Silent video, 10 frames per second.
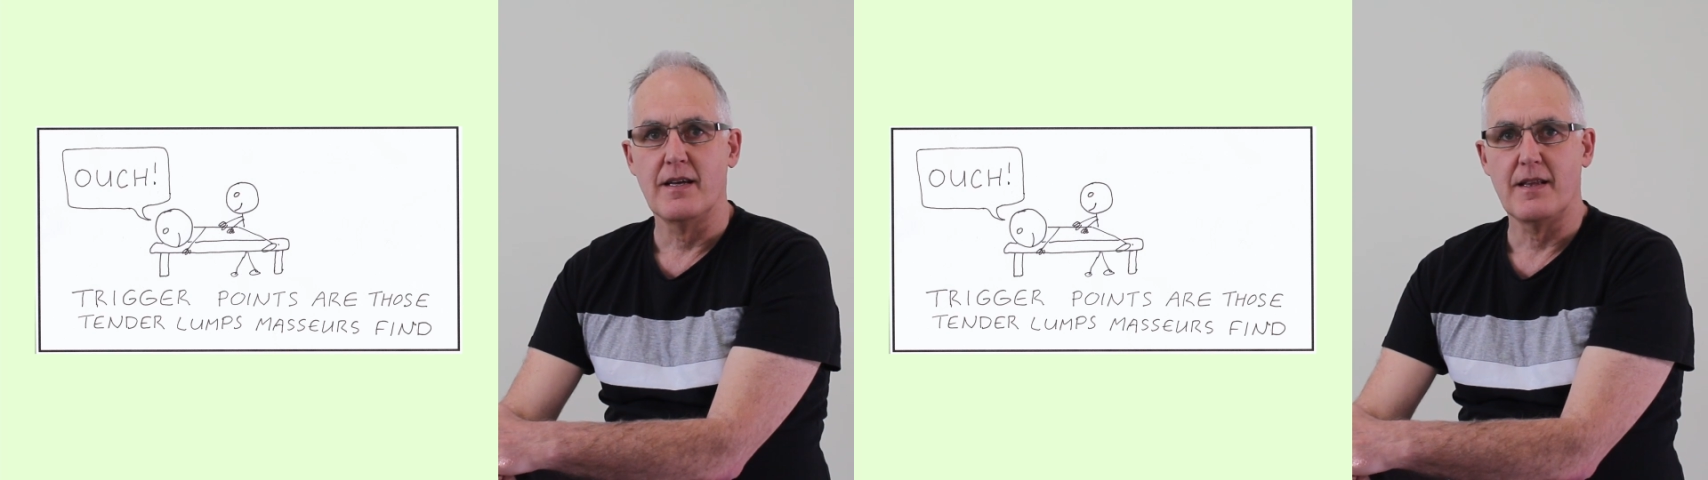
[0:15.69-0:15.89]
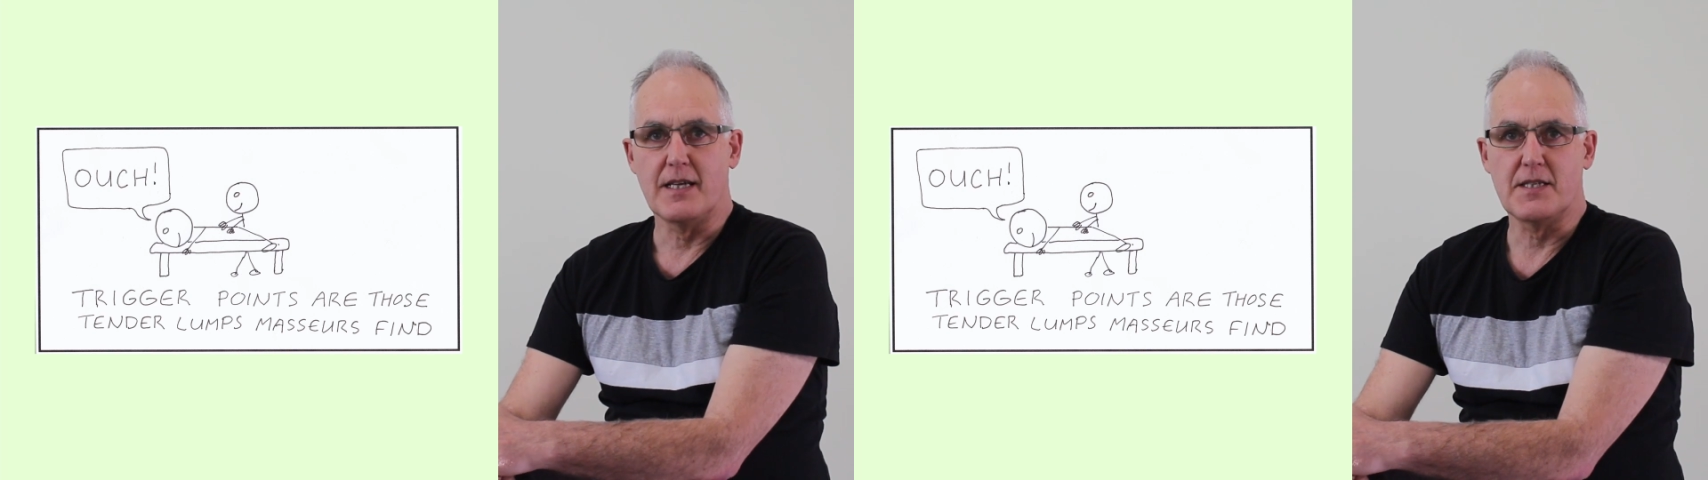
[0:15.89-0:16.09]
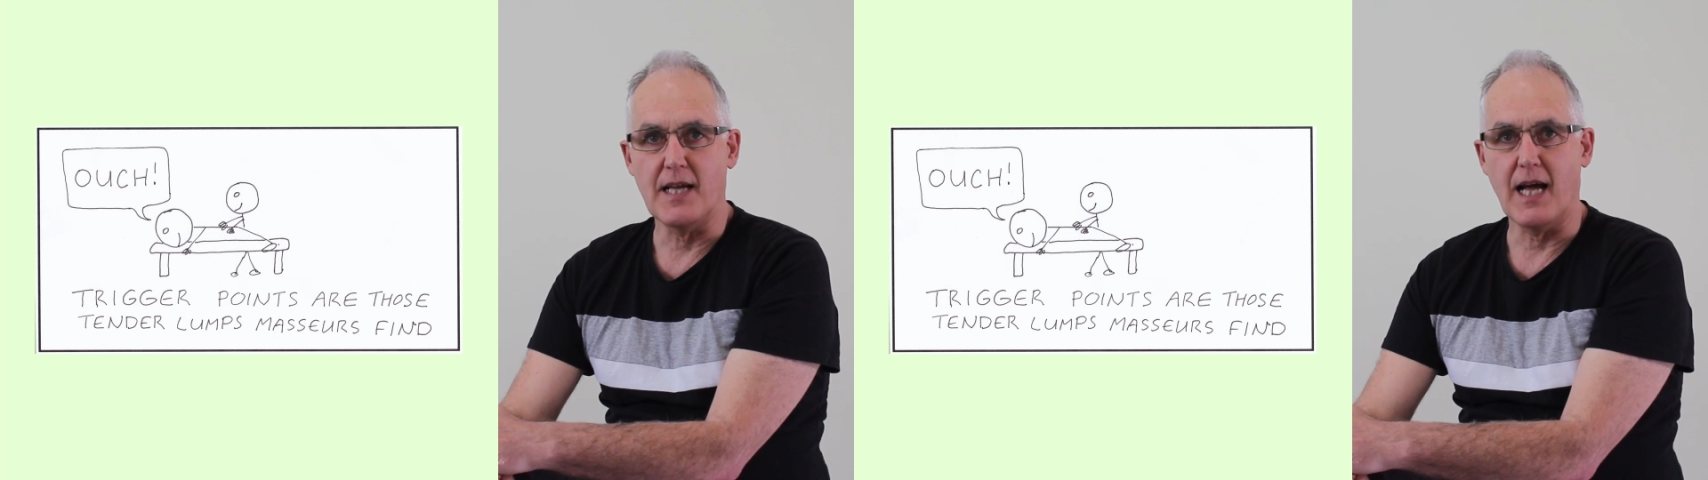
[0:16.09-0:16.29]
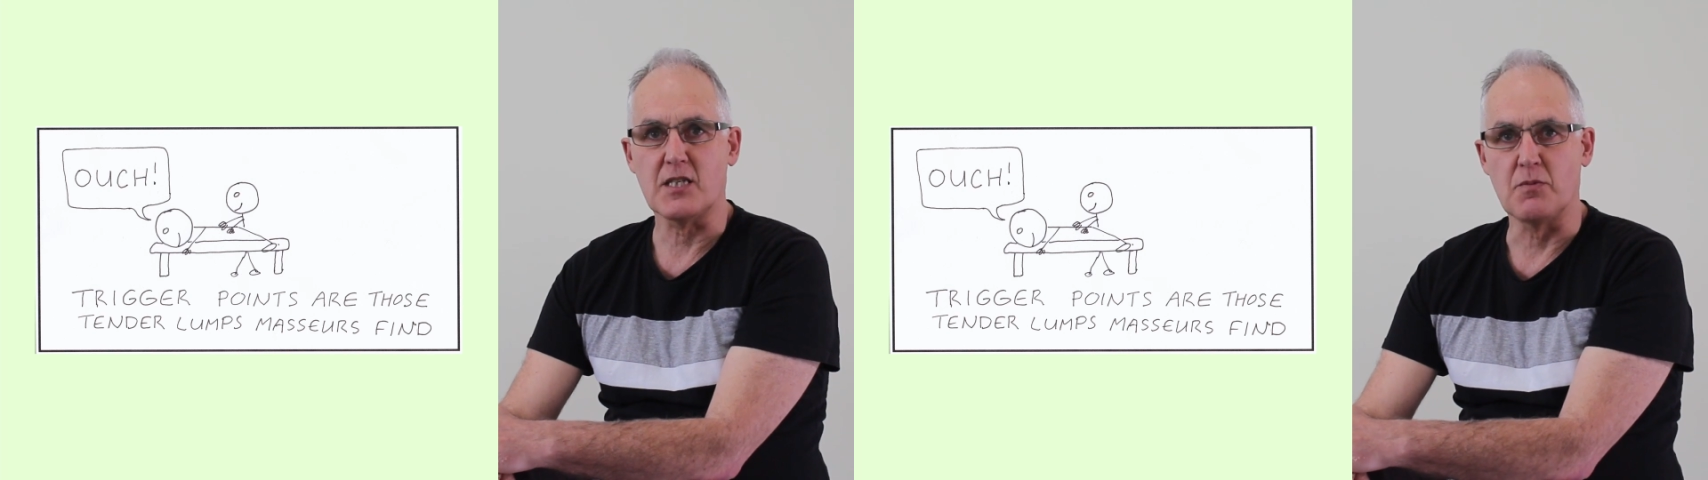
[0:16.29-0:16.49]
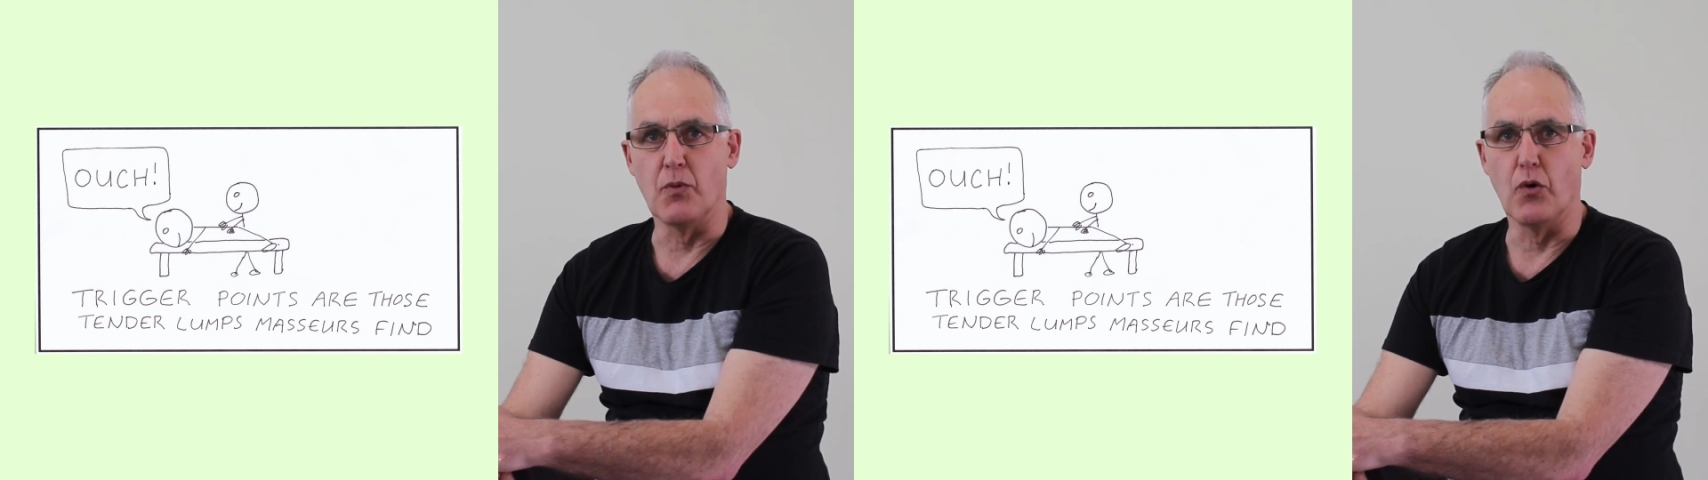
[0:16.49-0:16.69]
They start
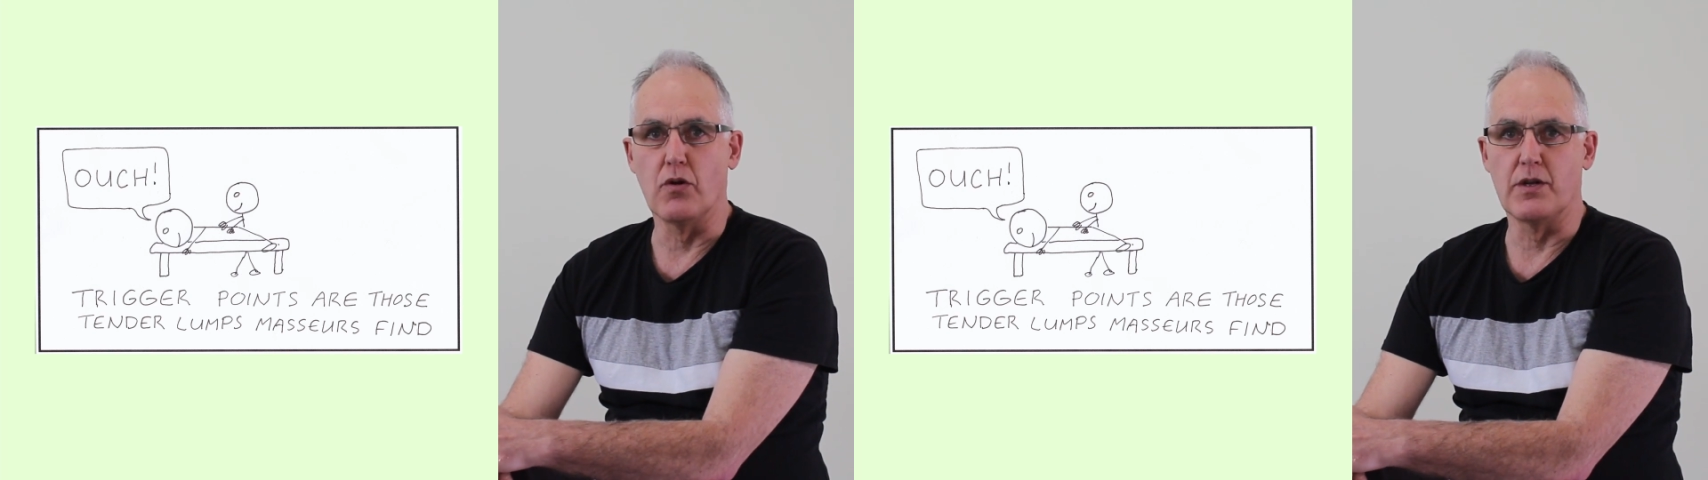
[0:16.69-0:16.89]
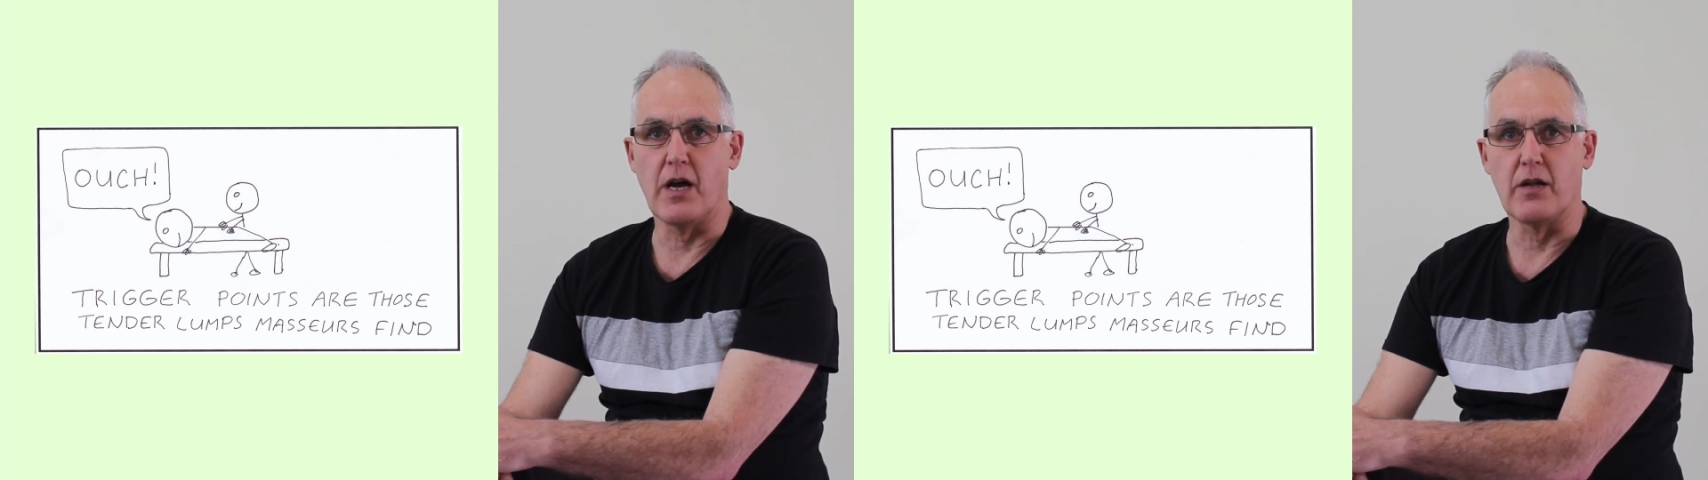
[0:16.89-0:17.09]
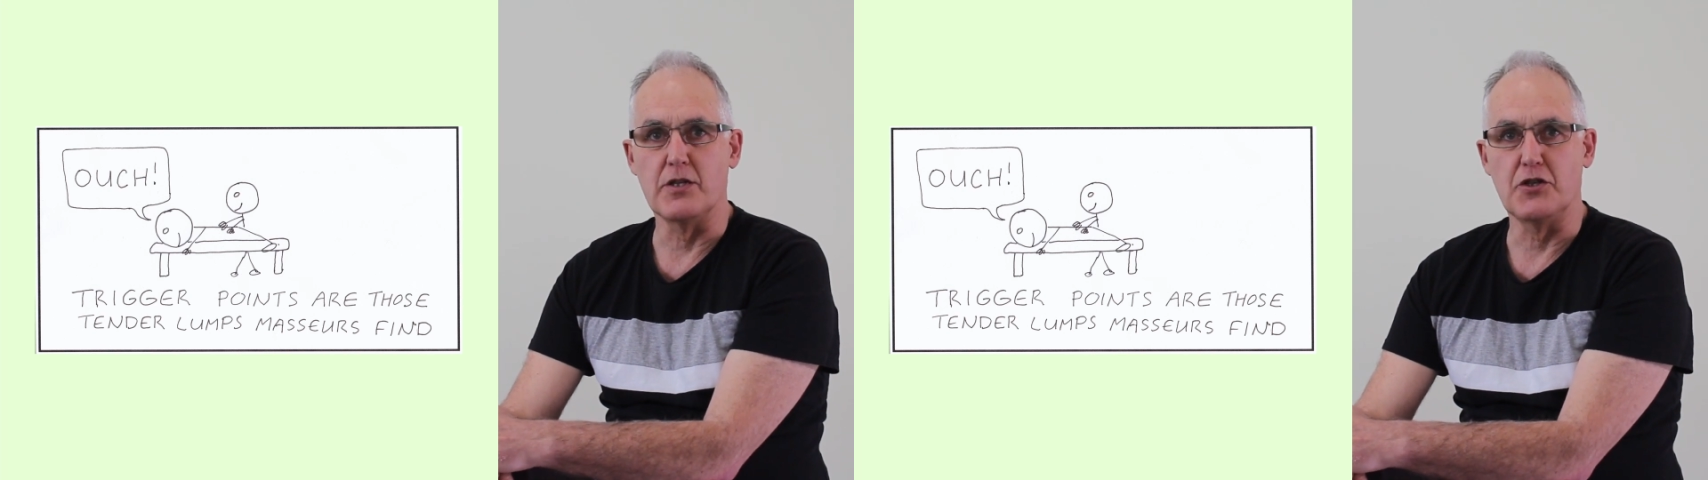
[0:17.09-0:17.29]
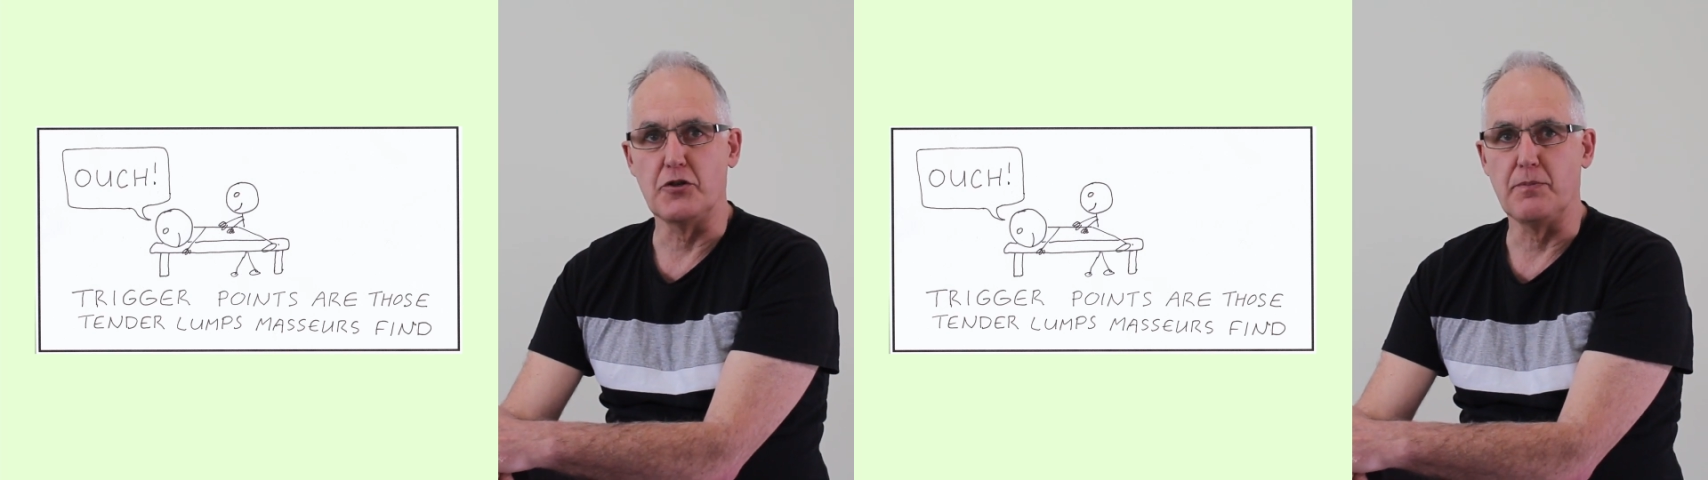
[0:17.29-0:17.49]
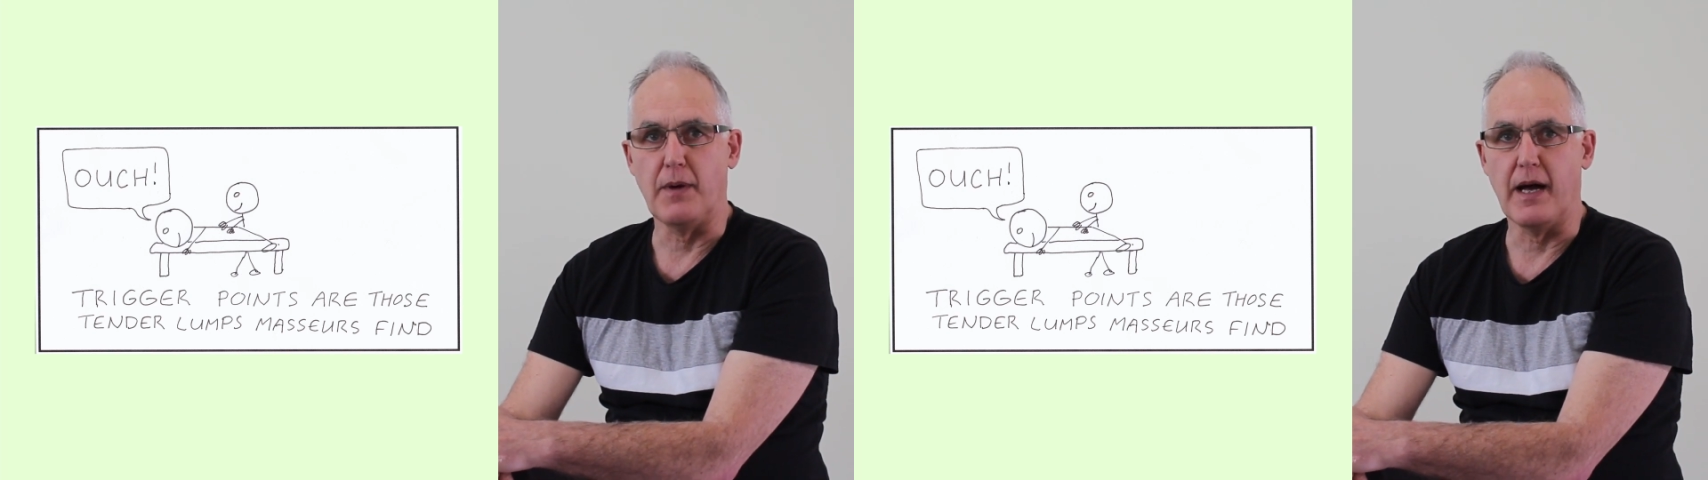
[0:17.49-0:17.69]
small and only shoot